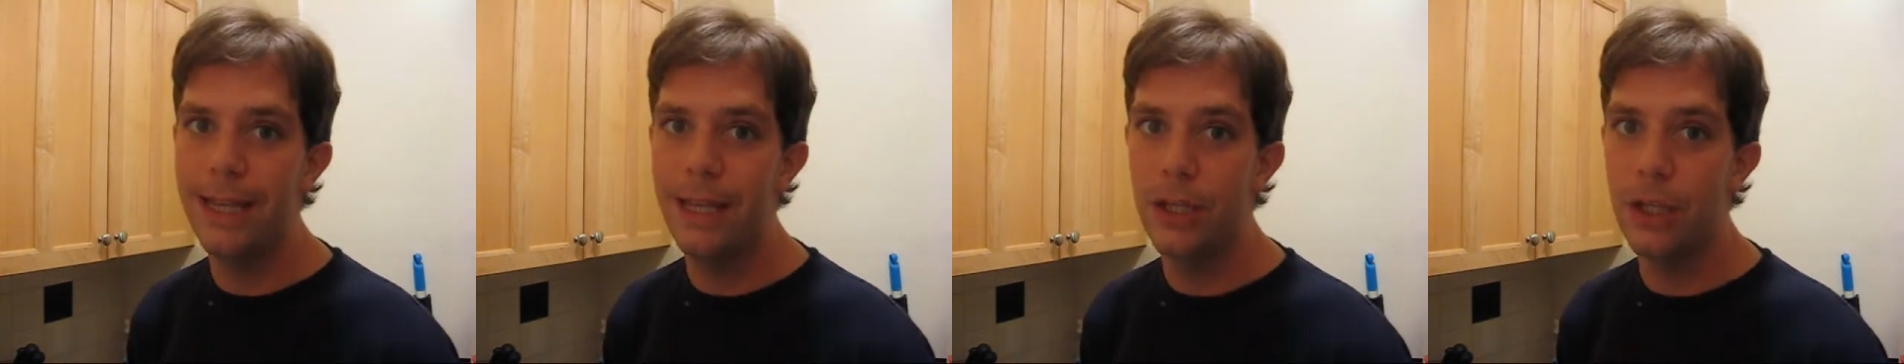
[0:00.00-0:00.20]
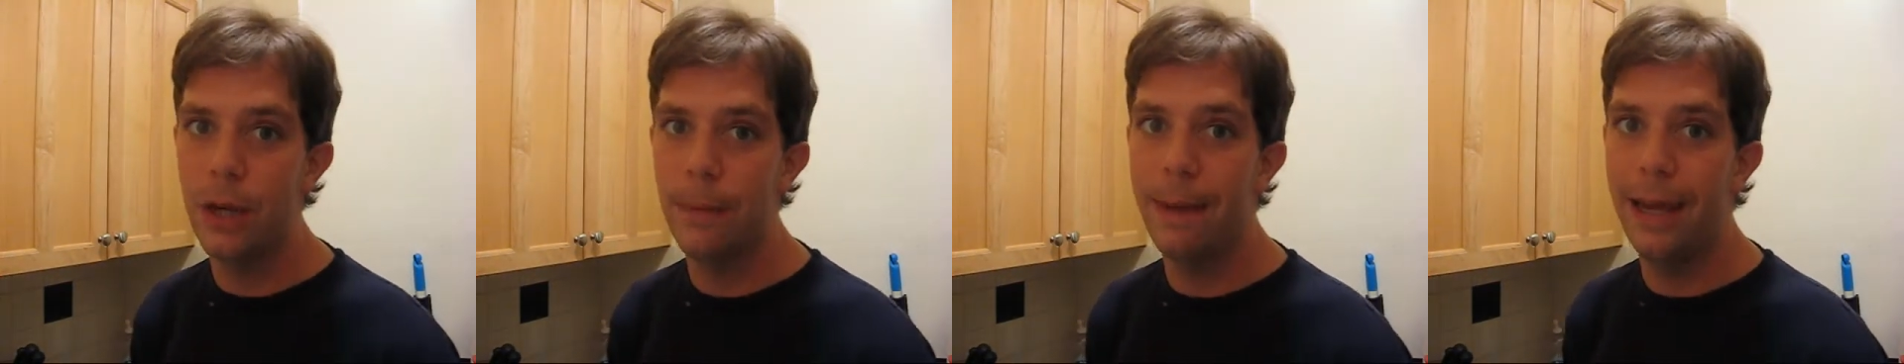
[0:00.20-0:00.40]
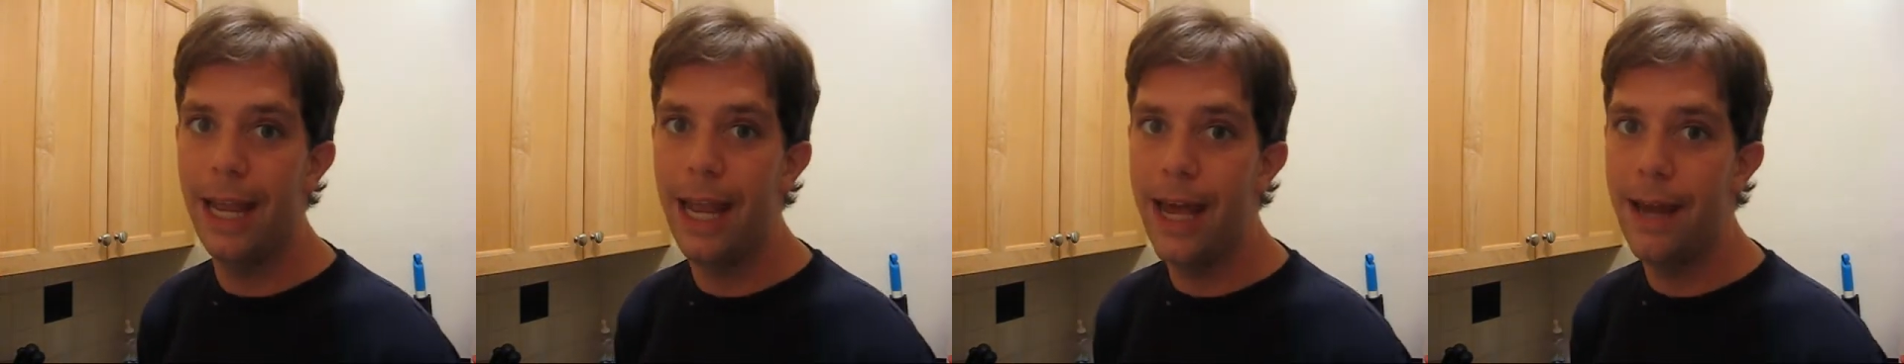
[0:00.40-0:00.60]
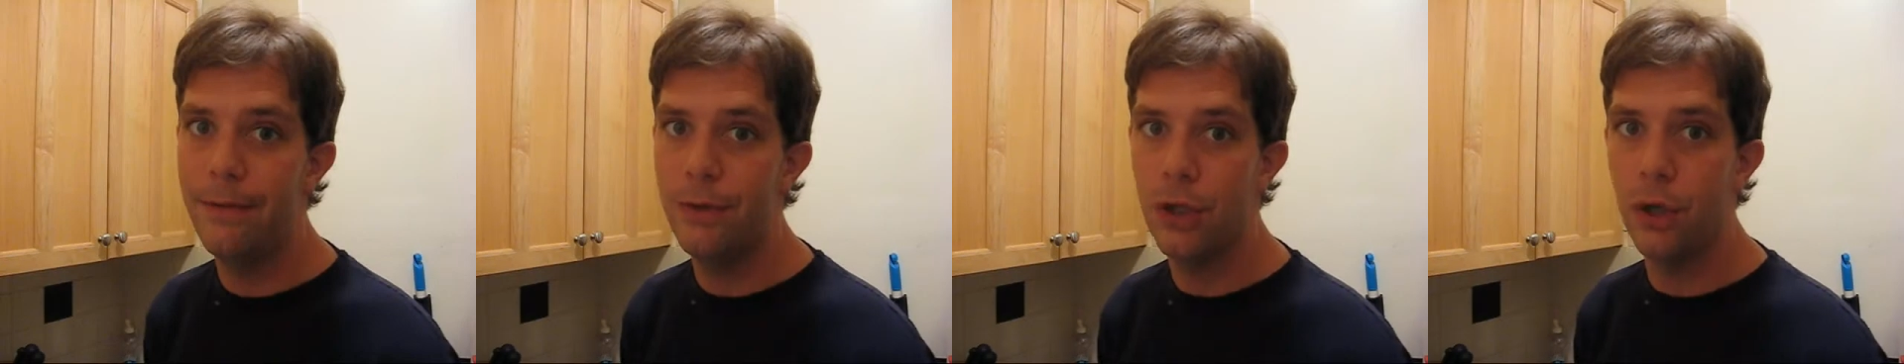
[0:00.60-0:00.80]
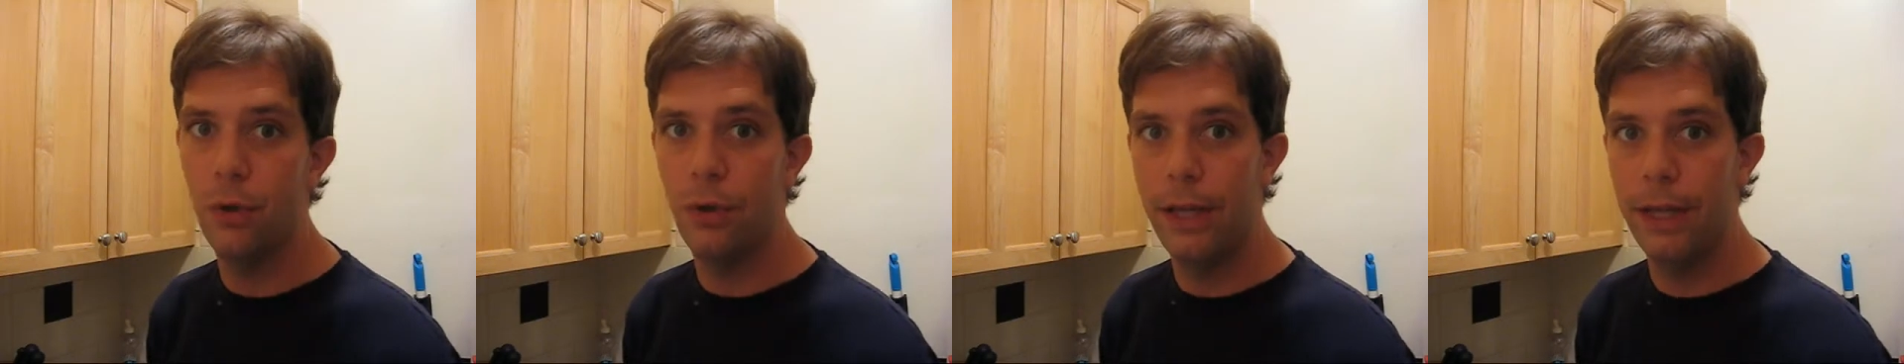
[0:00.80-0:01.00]
eat this on my
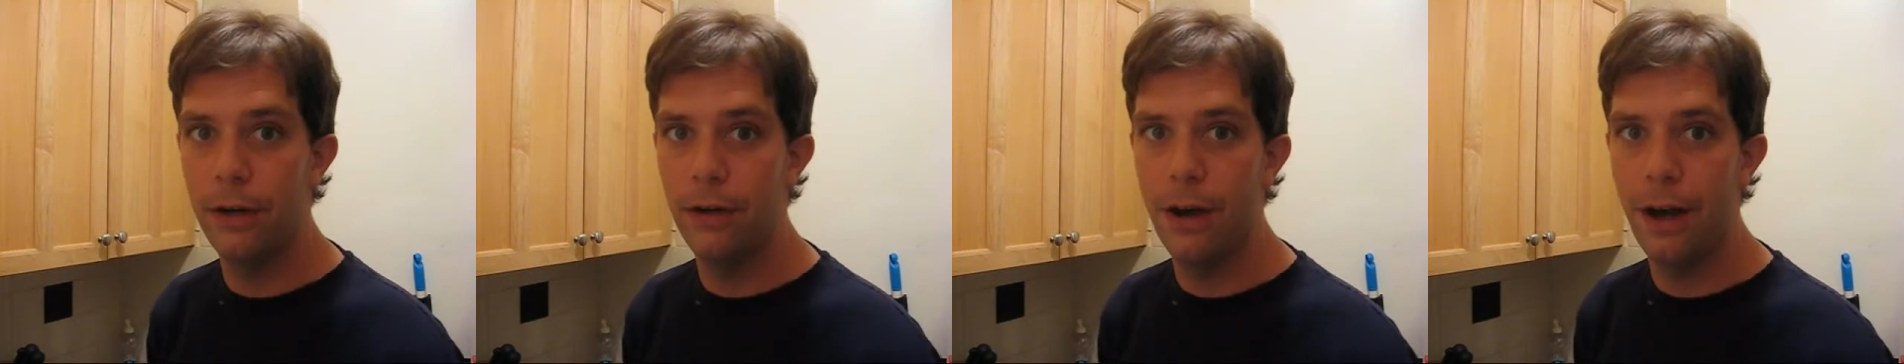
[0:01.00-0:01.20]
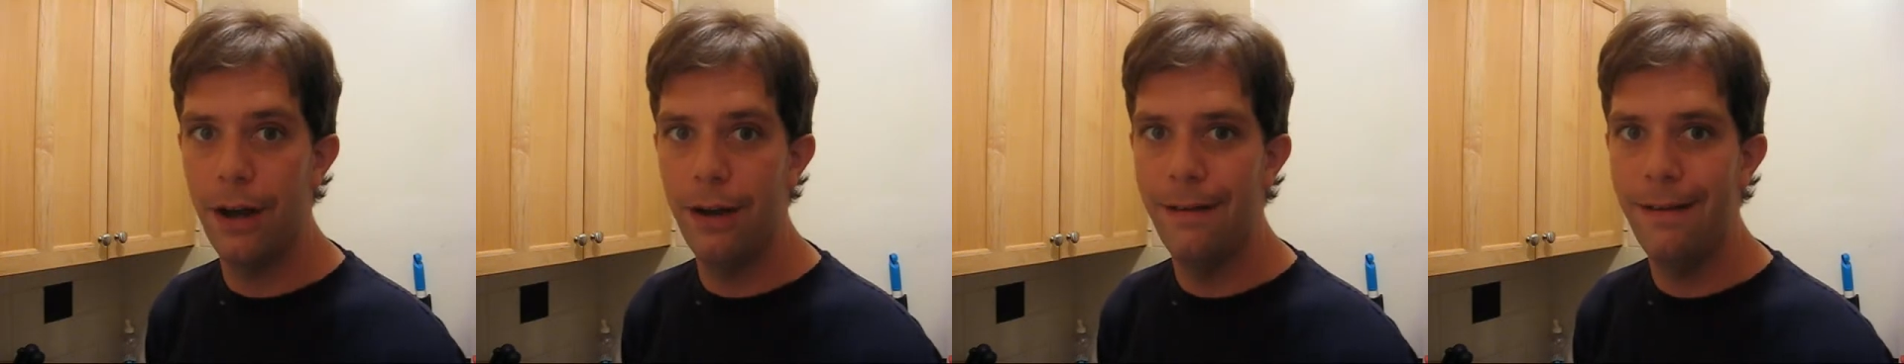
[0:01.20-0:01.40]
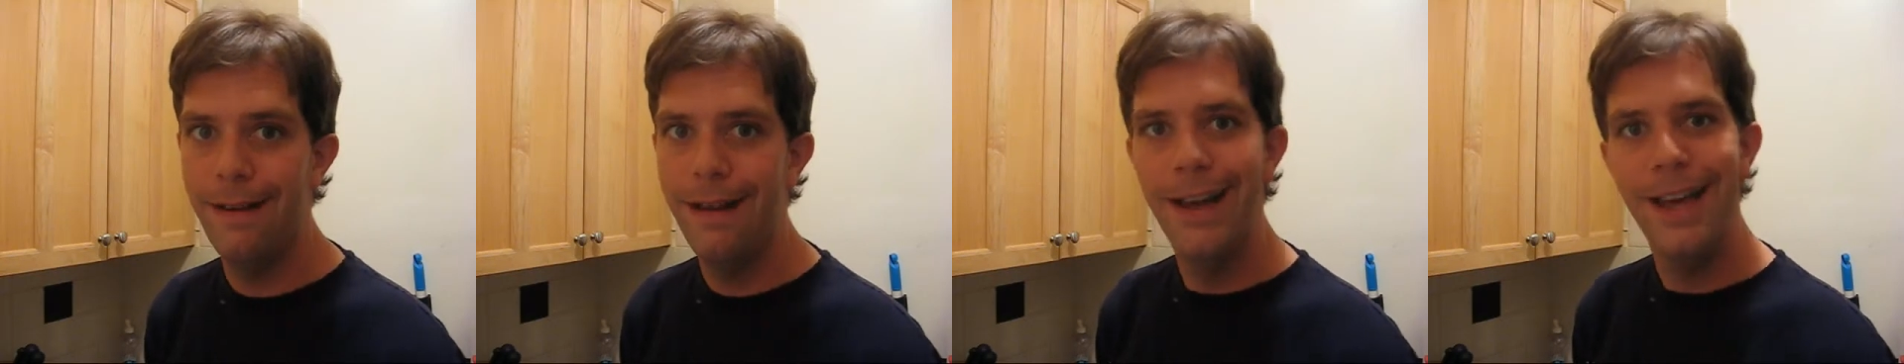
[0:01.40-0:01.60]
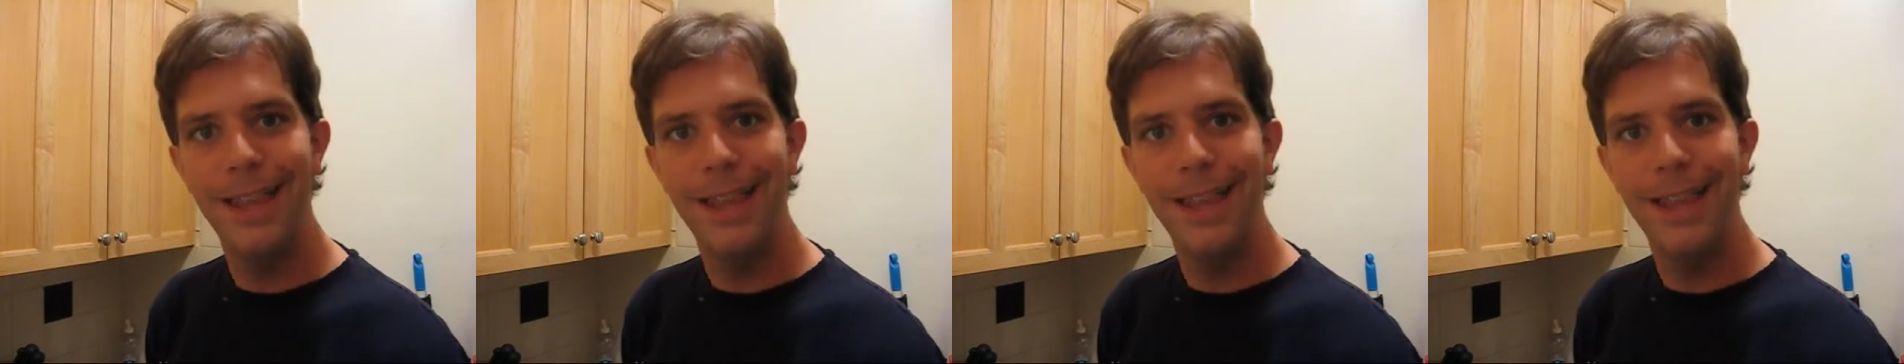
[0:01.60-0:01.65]
live show later on.